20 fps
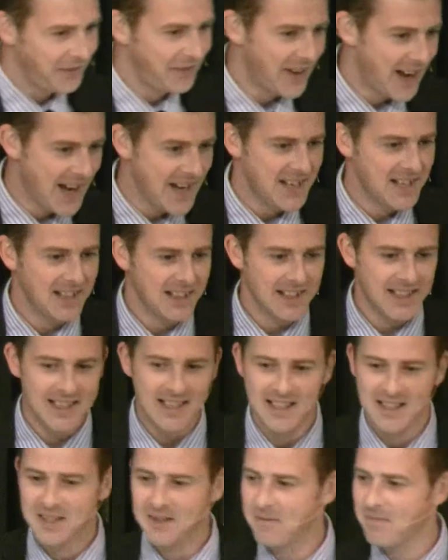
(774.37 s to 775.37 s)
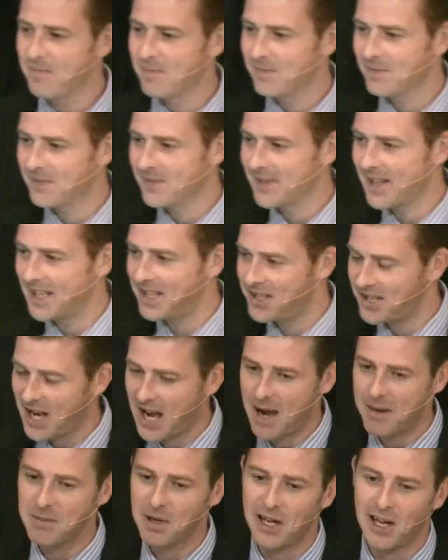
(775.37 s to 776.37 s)
Finally, it's
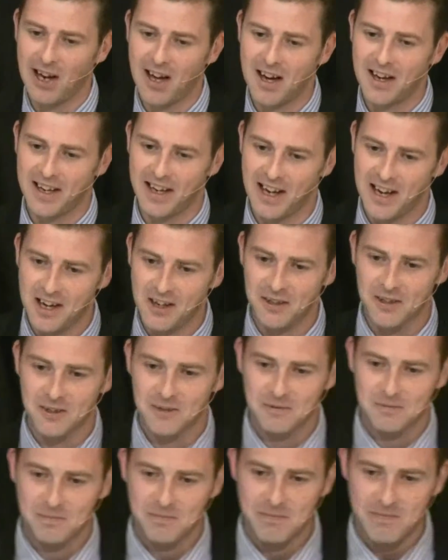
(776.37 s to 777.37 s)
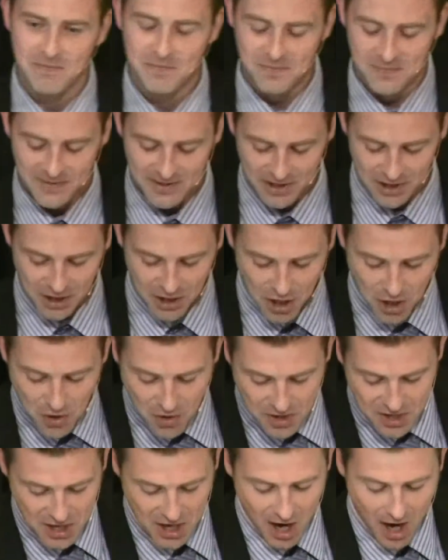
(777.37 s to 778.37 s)
time to clock out. You go
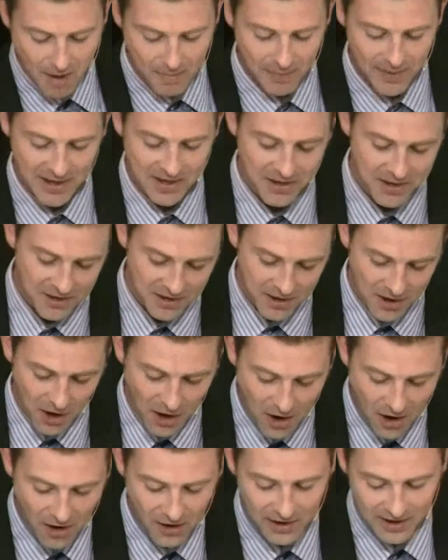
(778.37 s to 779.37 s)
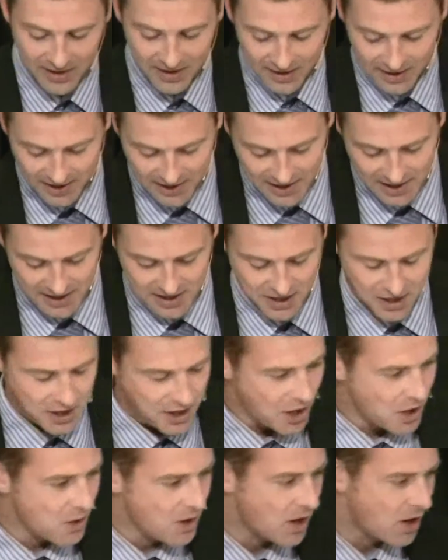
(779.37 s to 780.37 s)
and you hop into your car and, and you
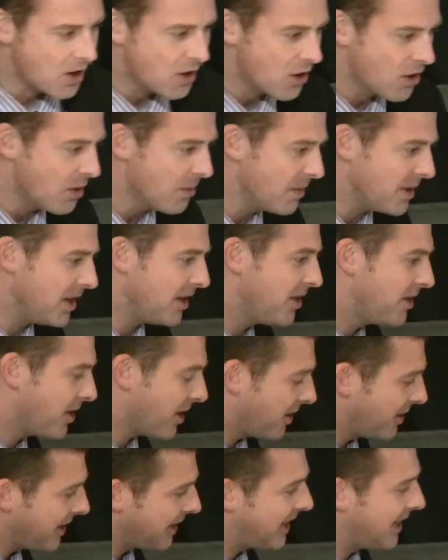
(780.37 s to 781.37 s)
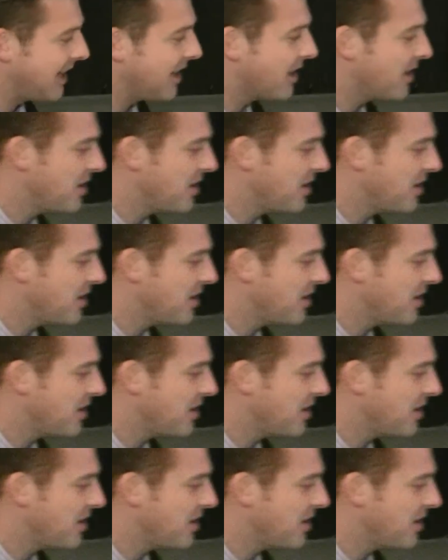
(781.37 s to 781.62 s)
go home and you turn the key